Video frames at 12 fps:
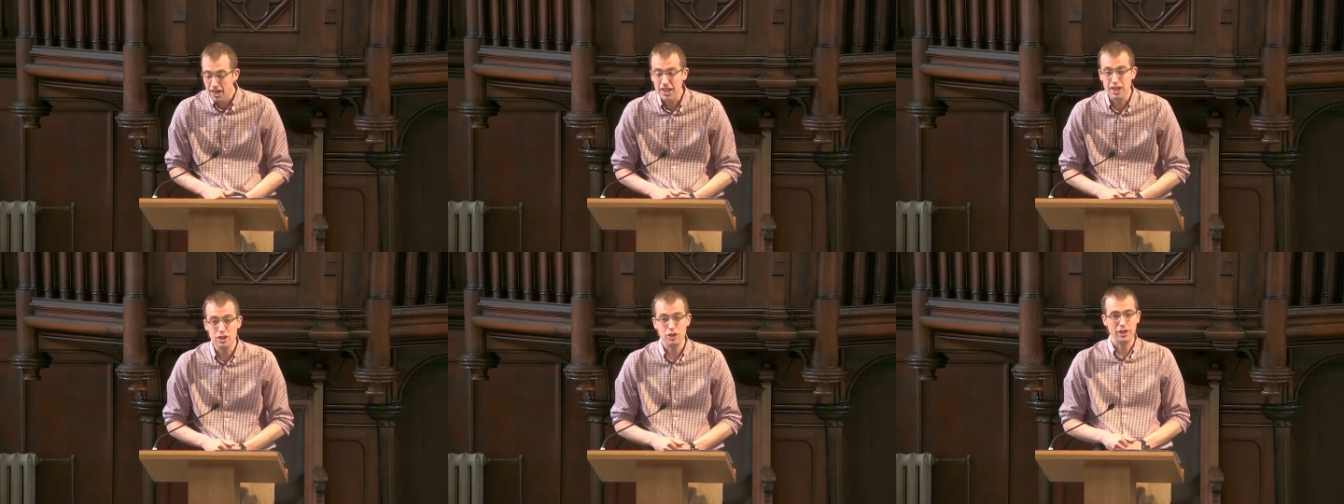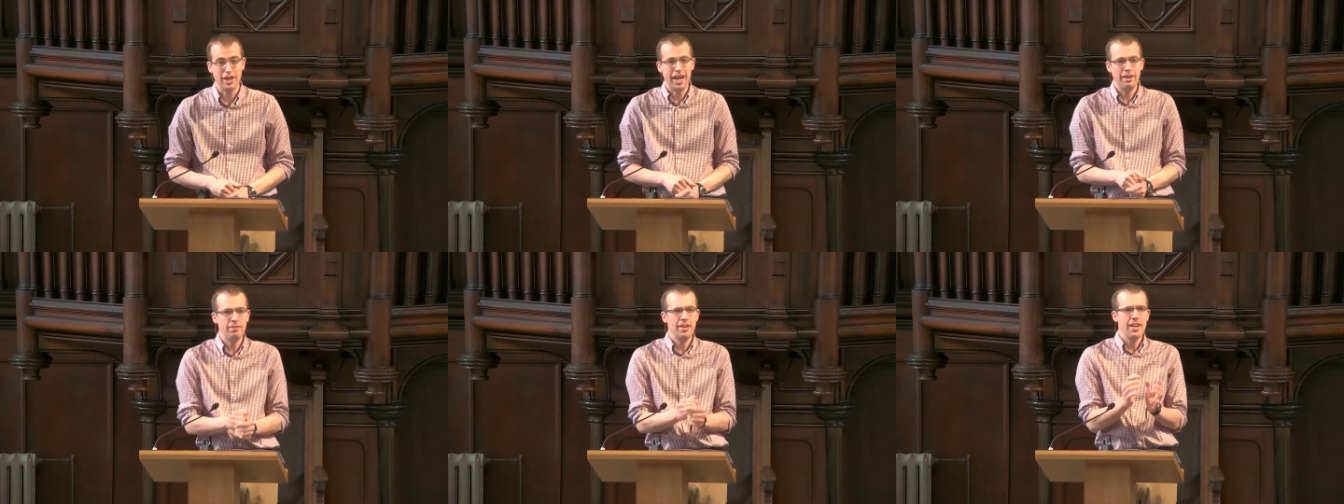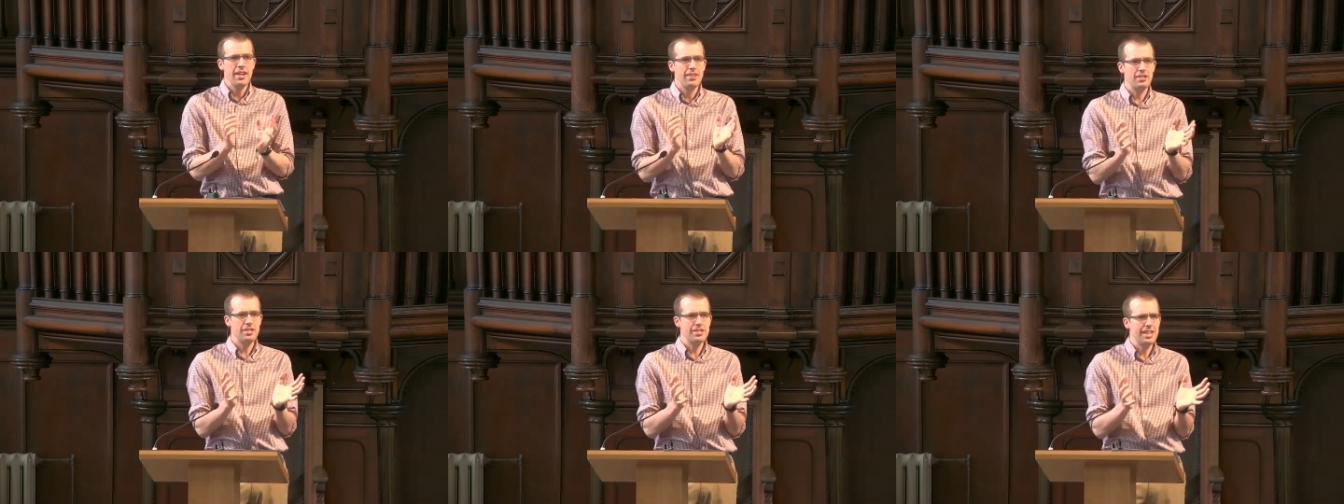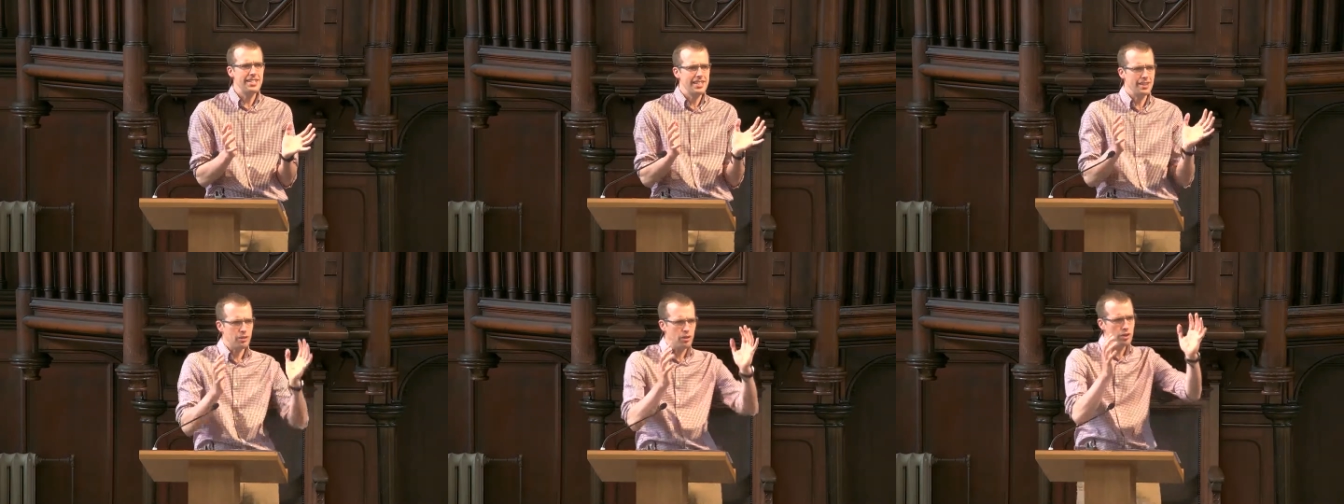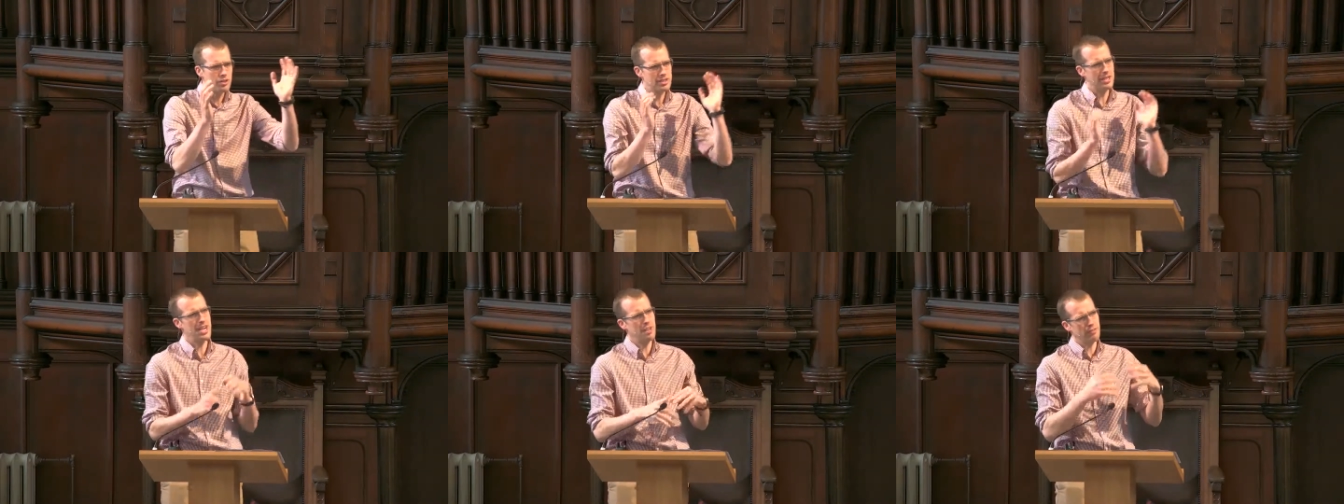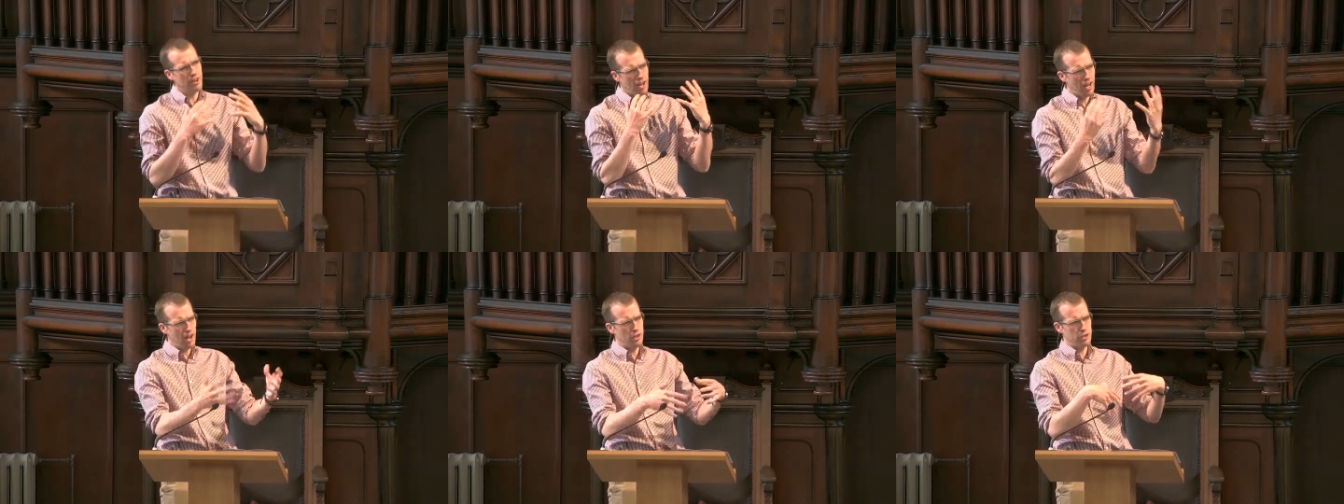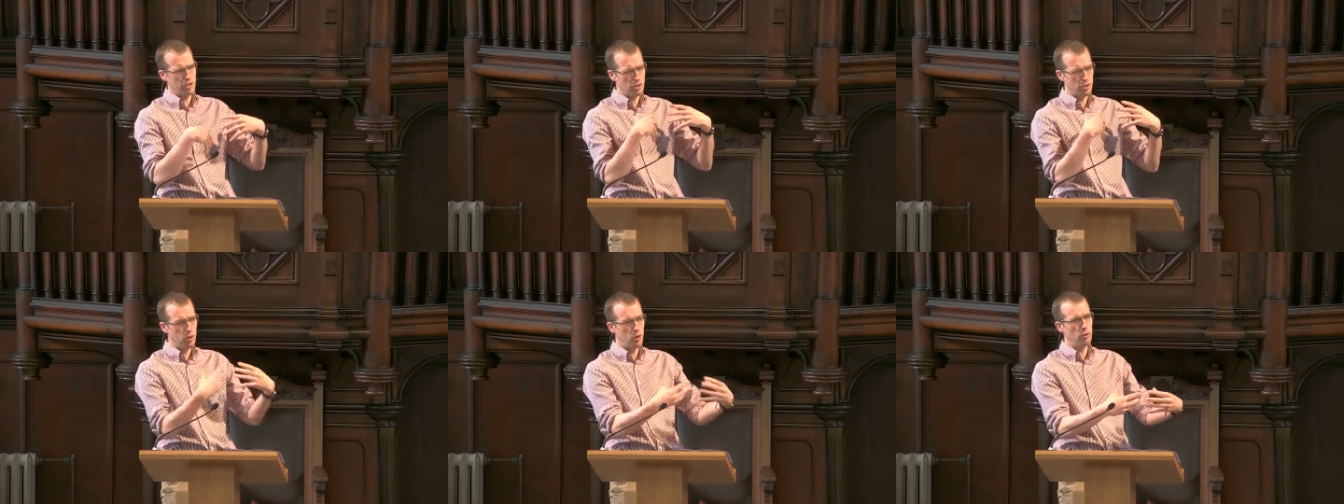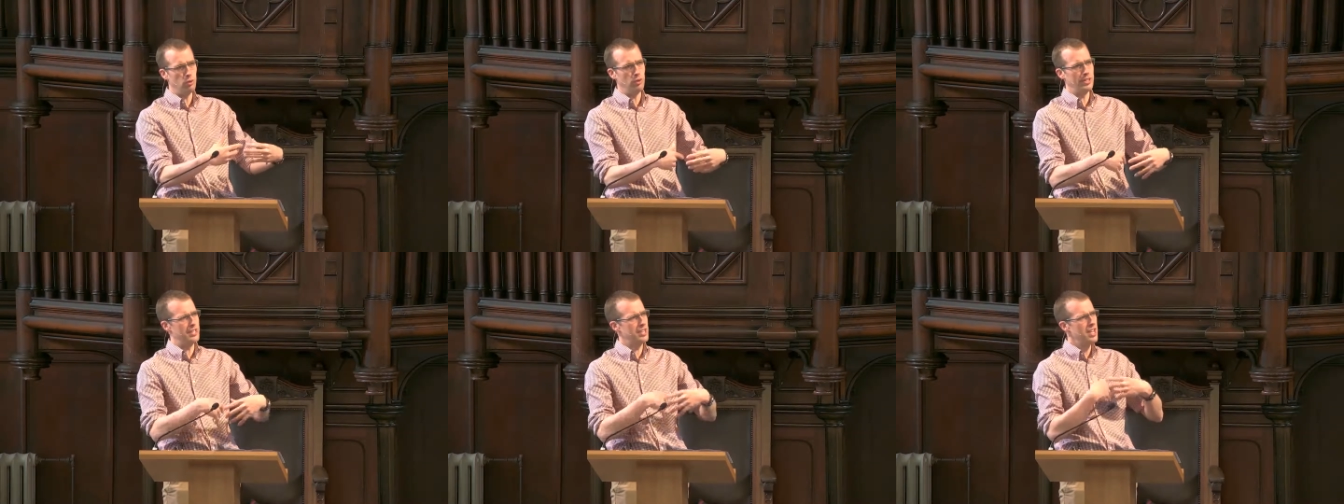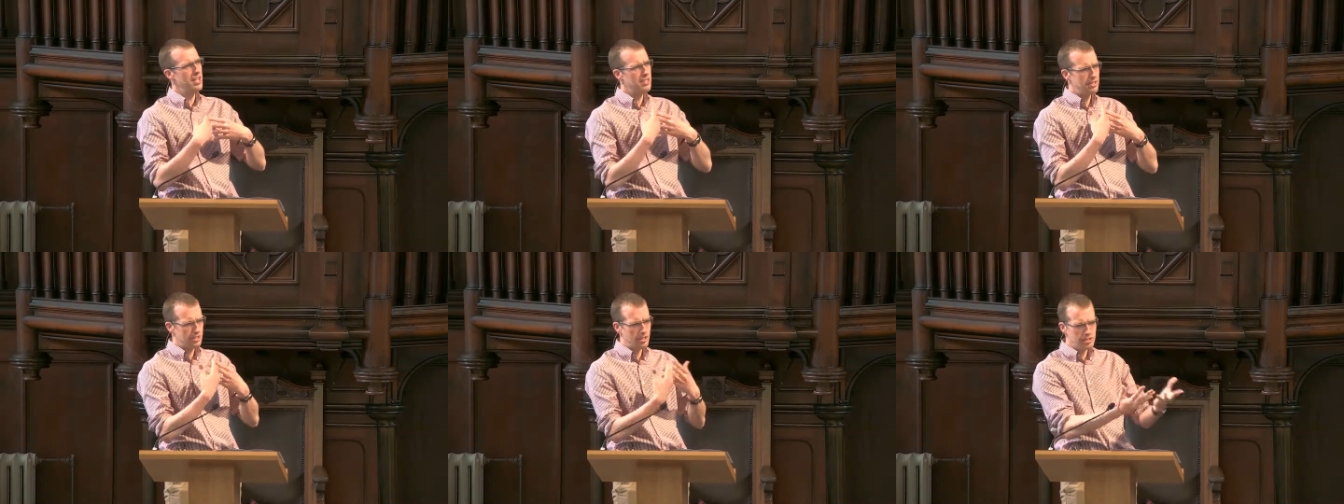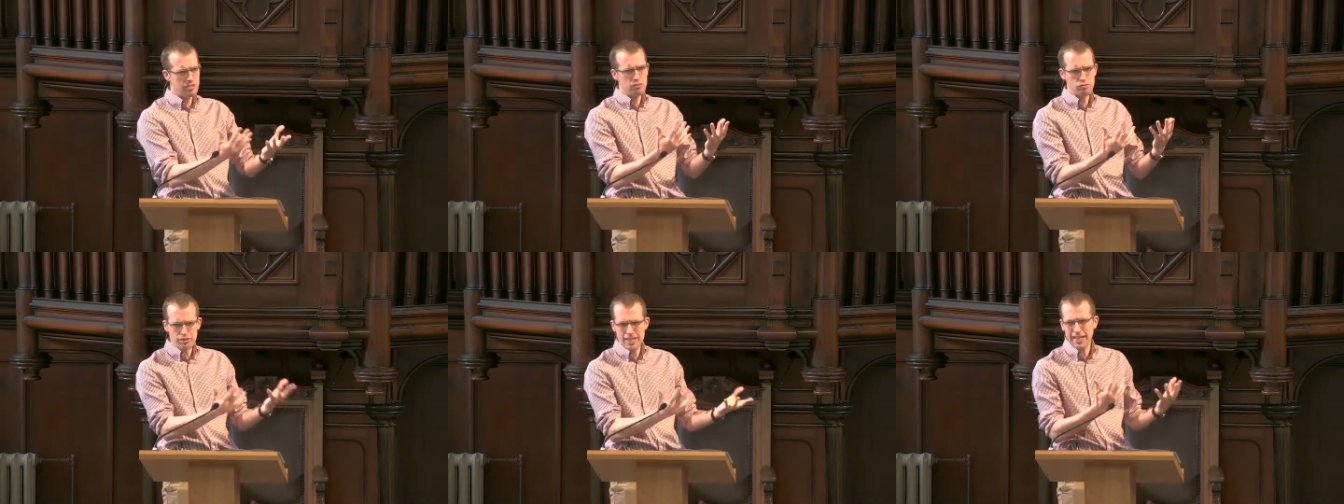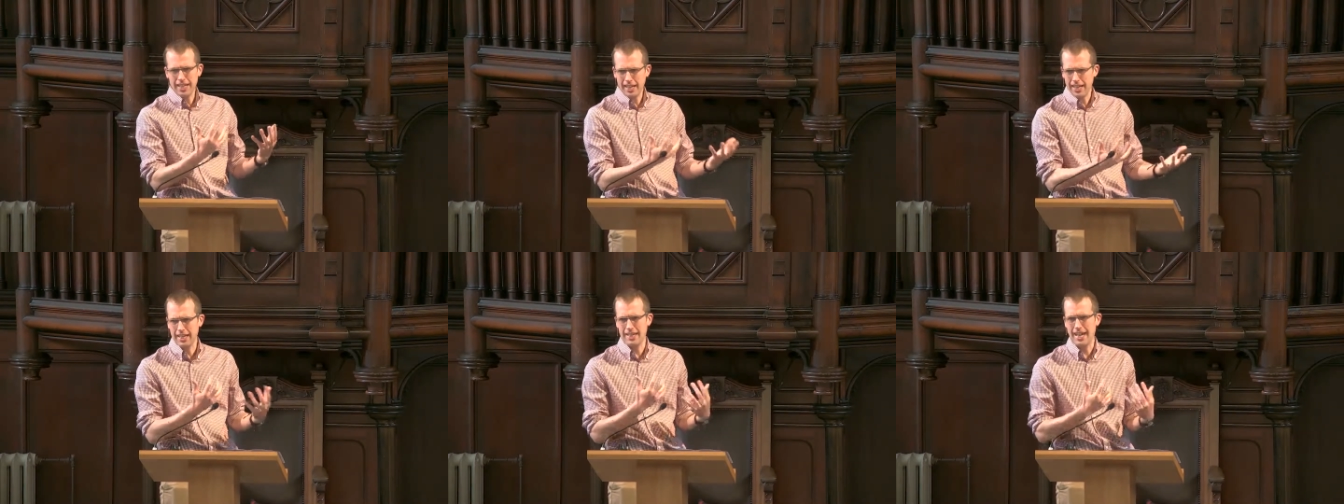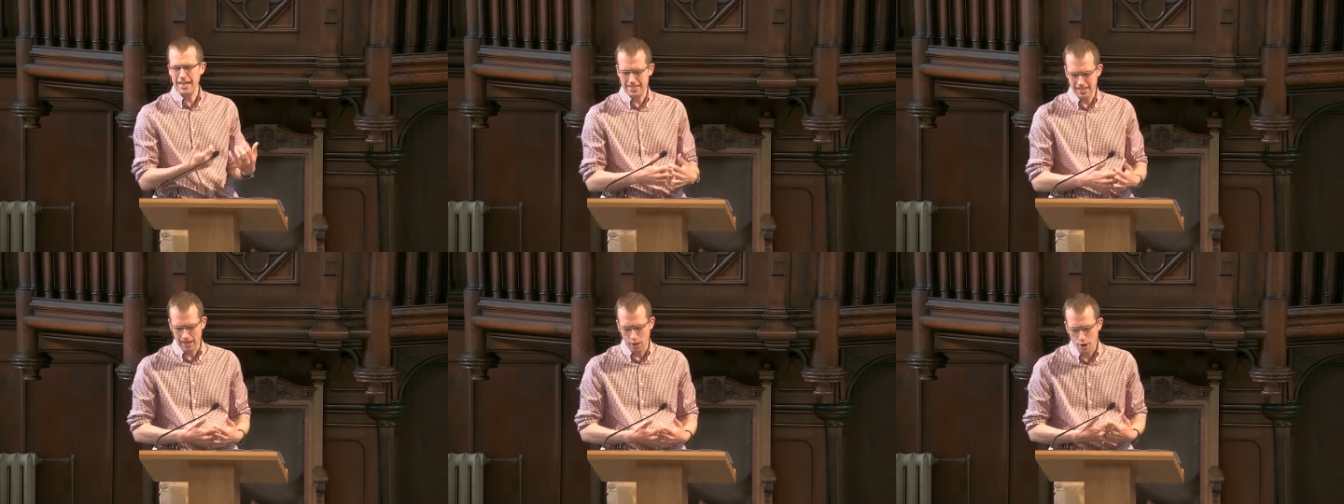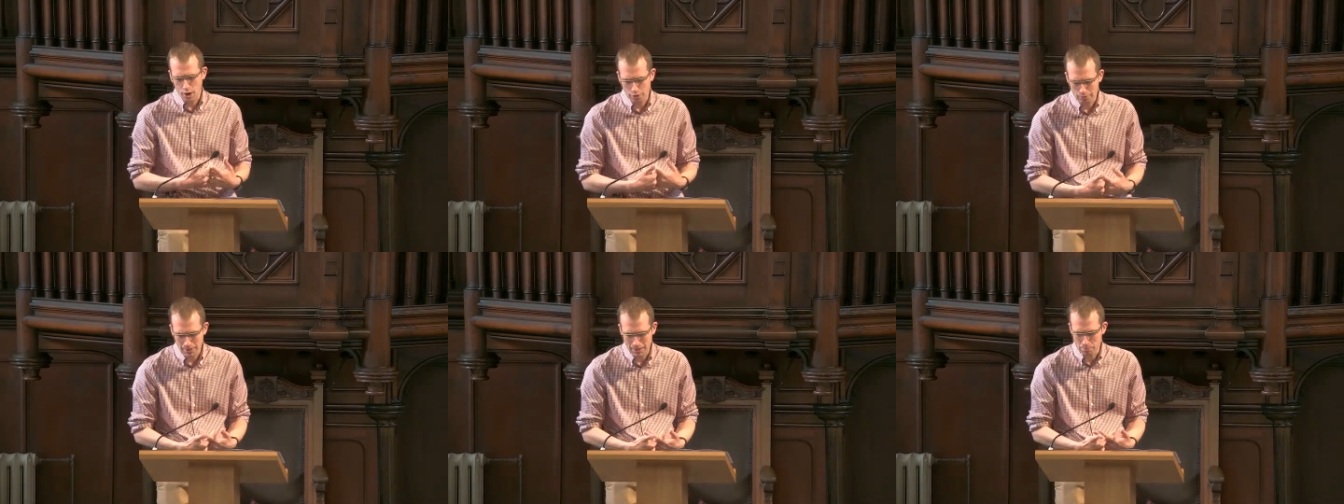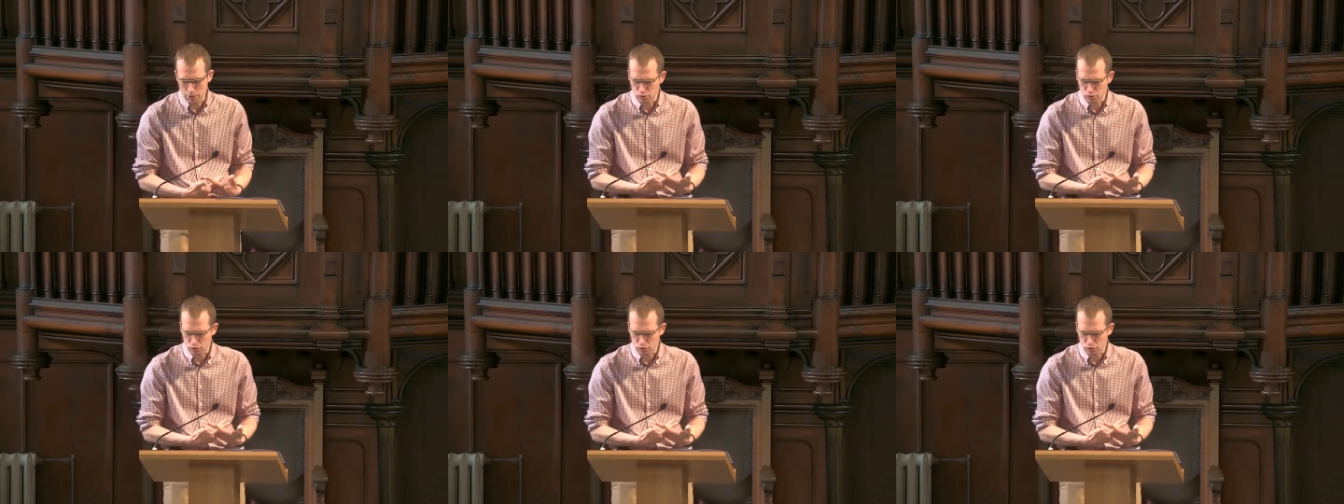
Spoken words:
in your life. There's this idea that God is kind of harsh and cold and doesn't really like the idea of people